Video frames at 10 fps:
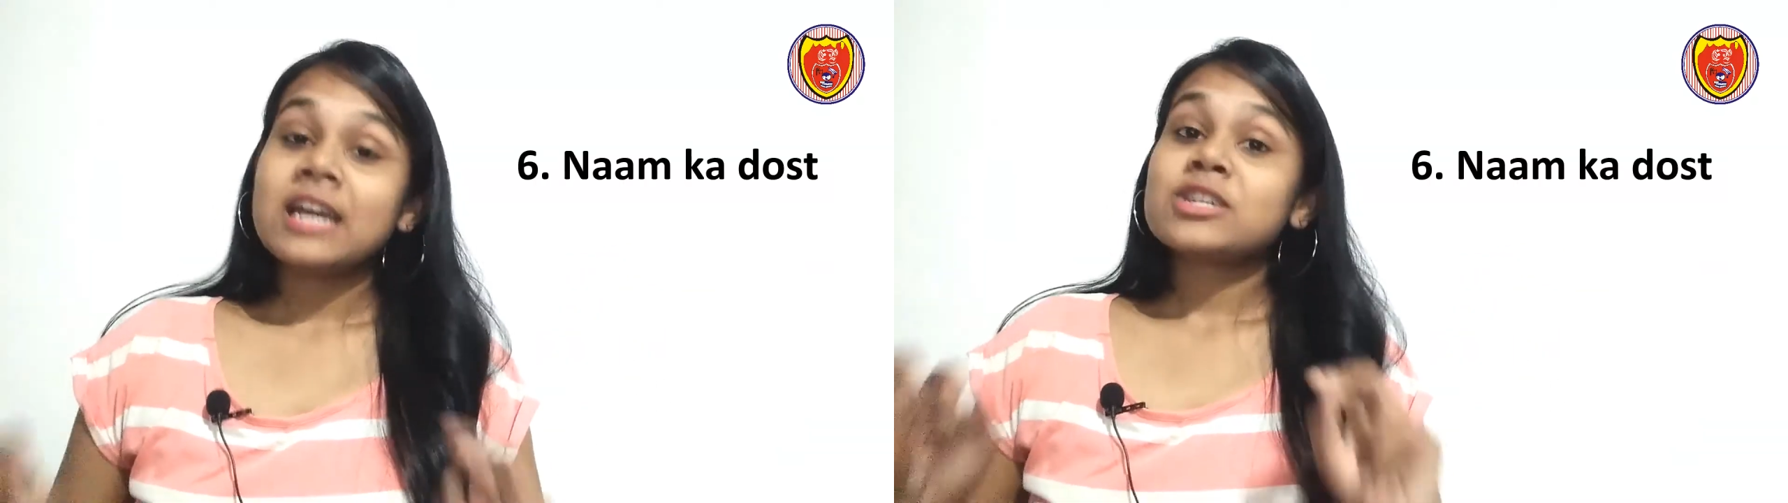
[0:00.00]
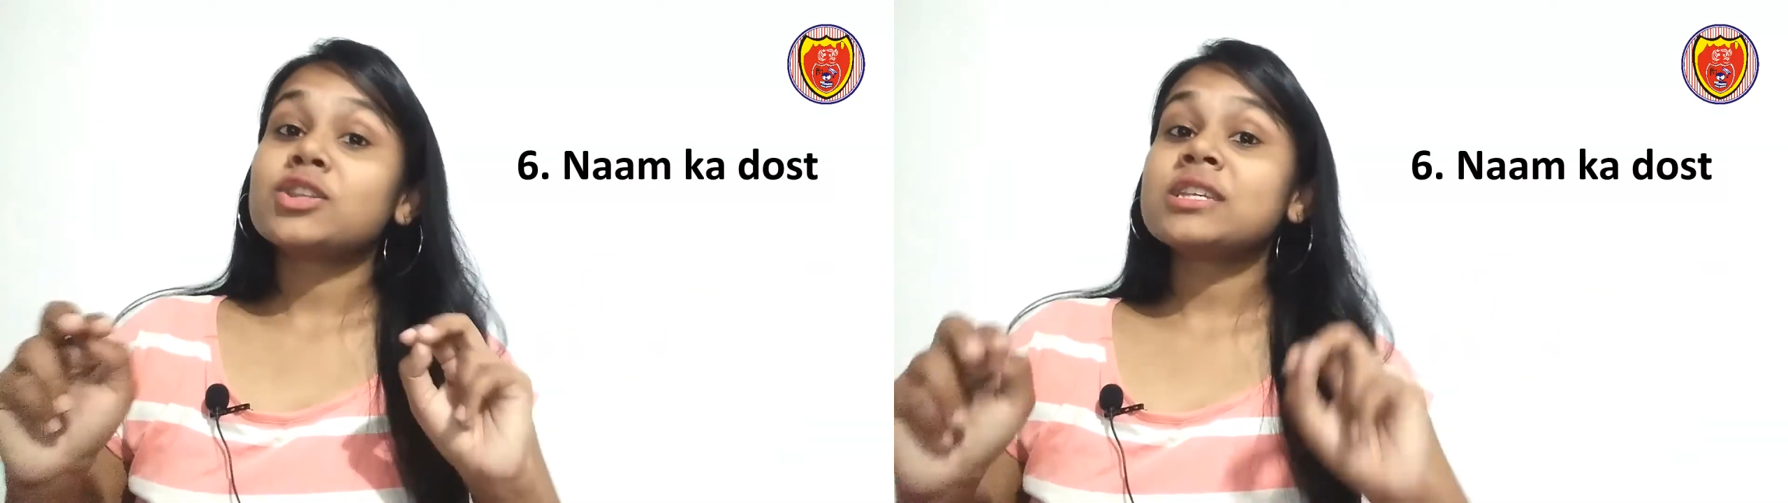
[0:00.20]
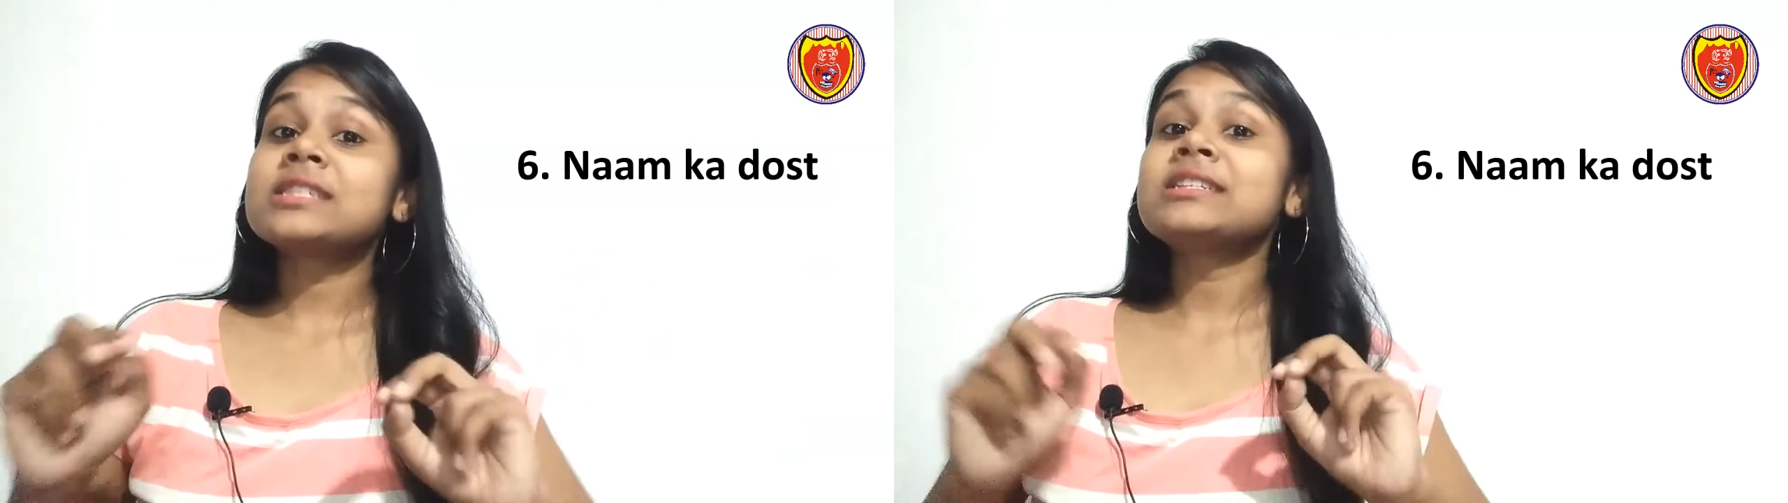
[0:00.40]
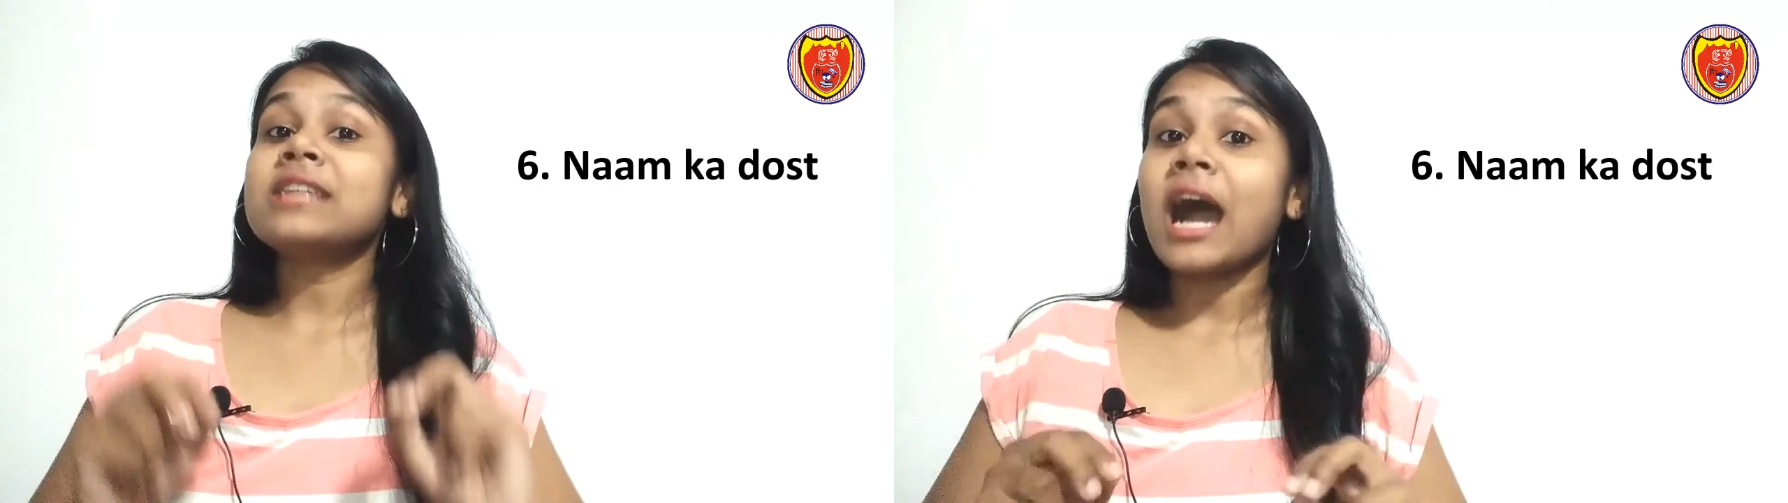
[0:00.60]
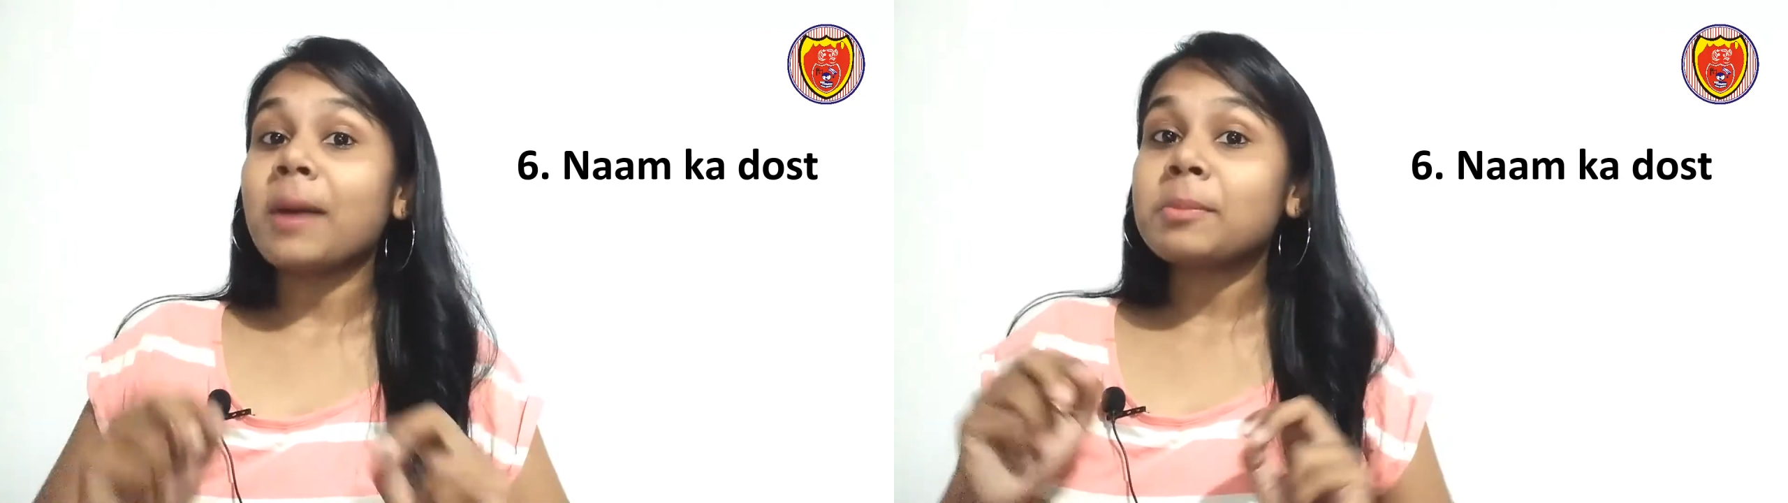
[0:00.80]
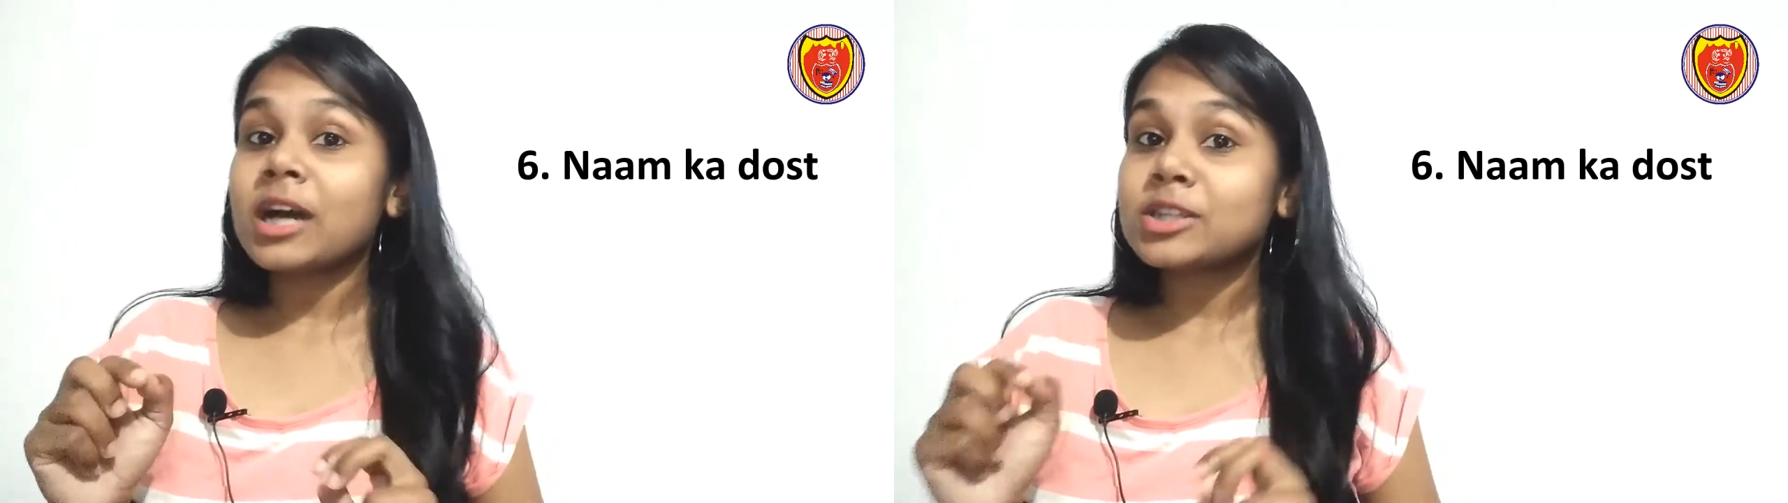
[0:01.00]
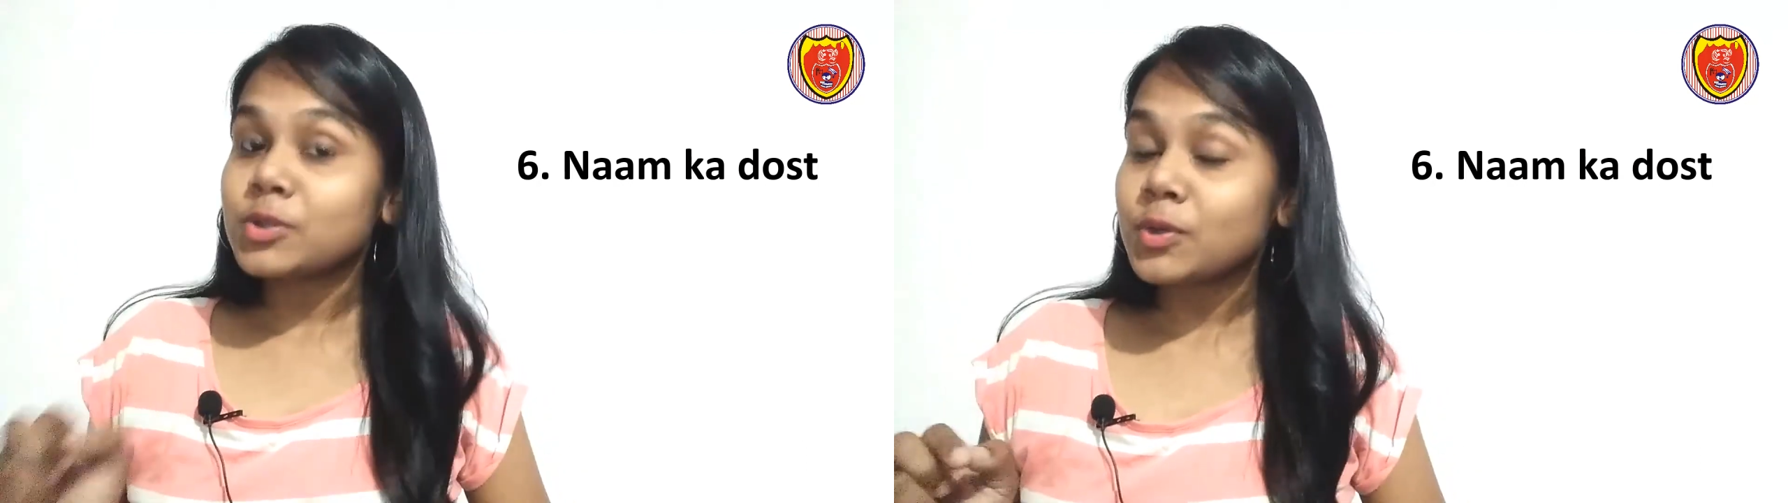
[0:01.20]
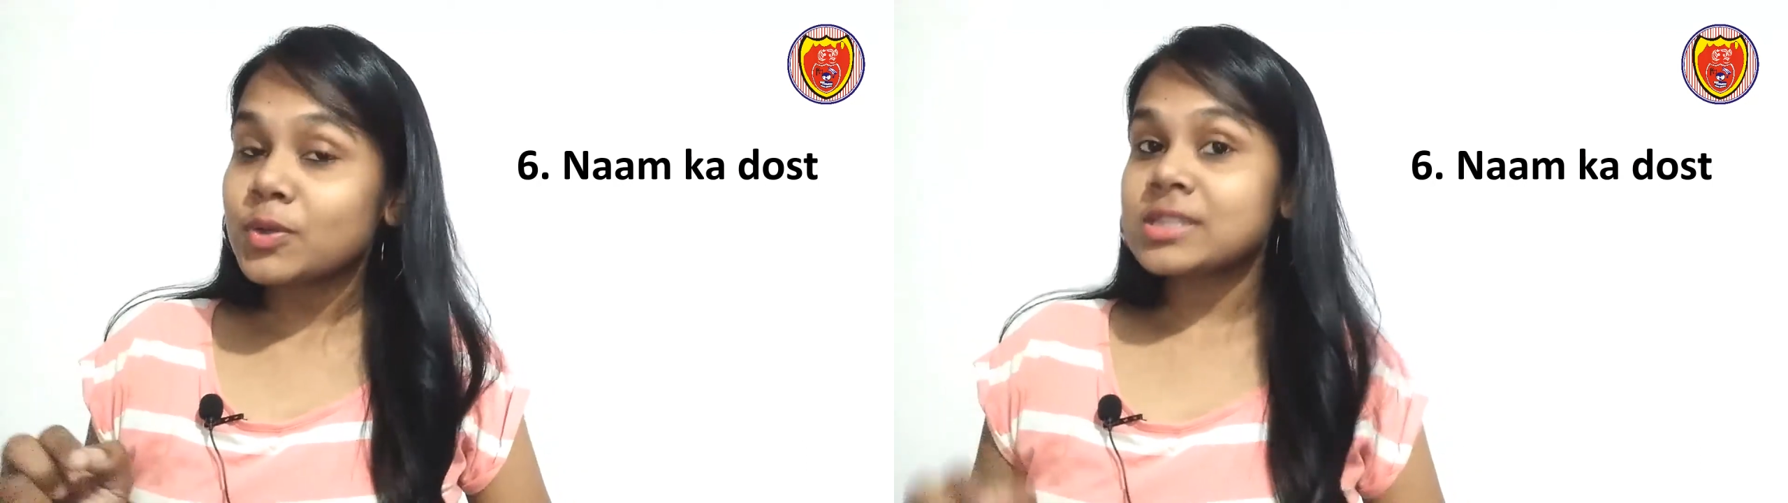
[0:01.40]
So this naam ka
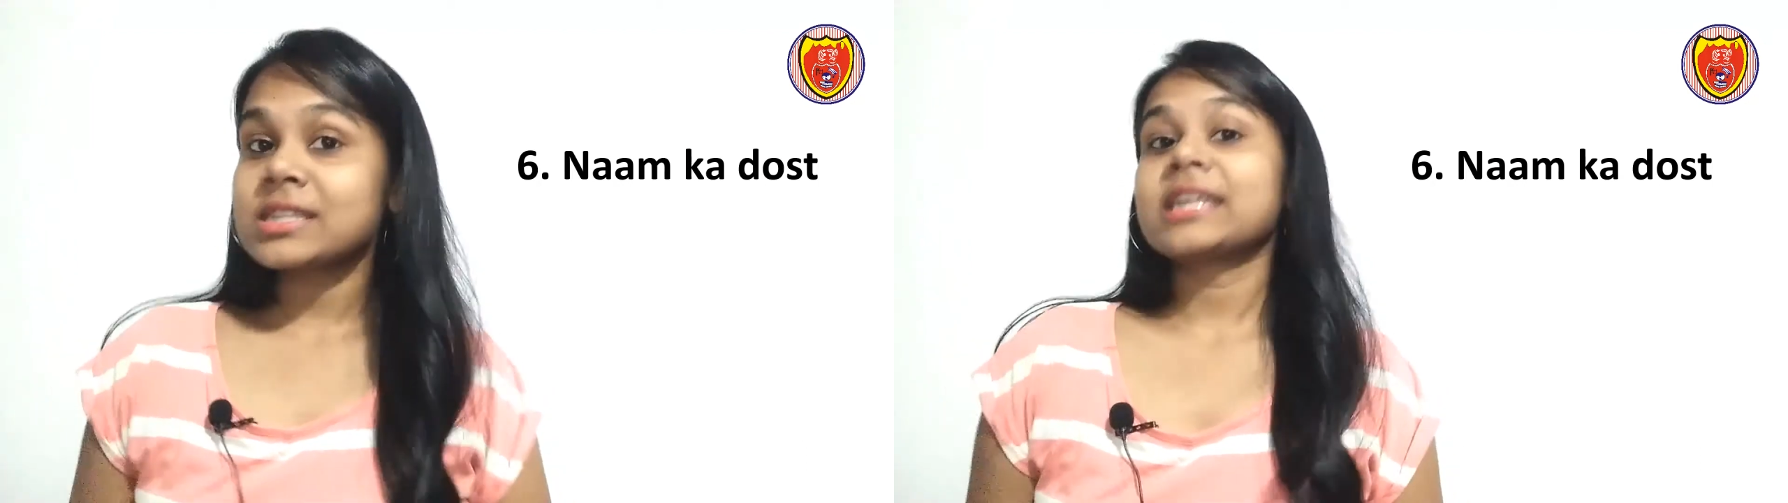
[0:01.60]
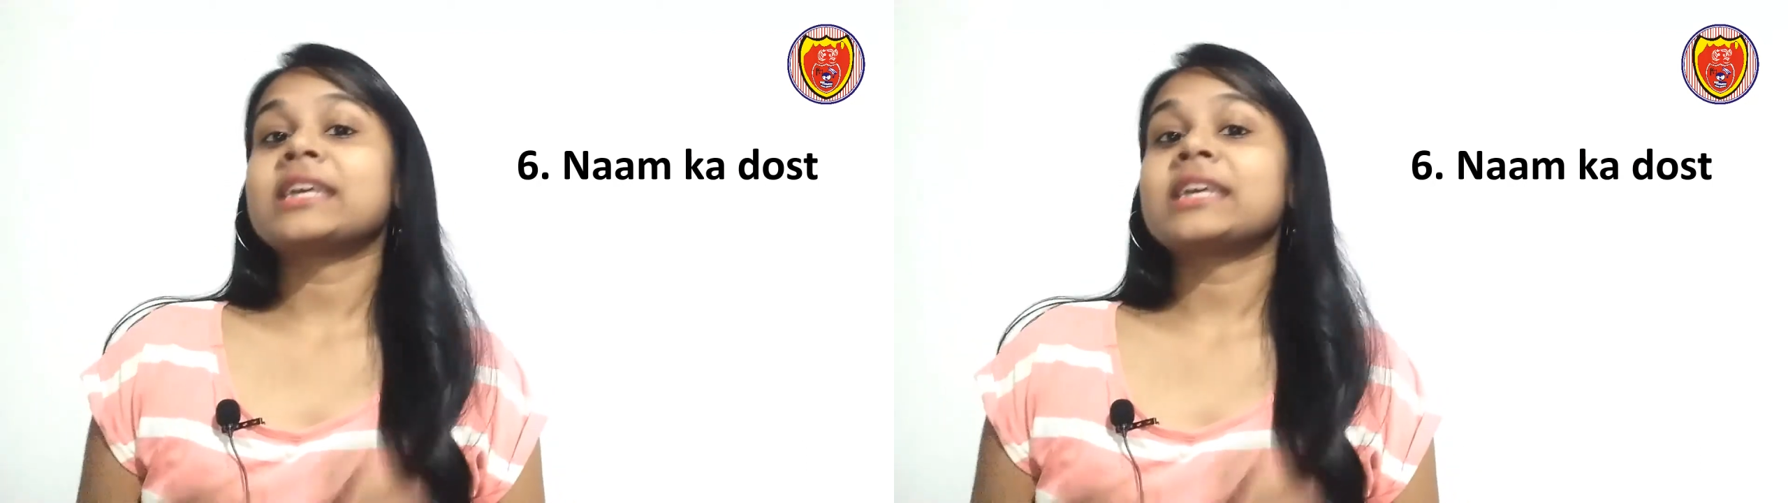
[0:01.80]
dost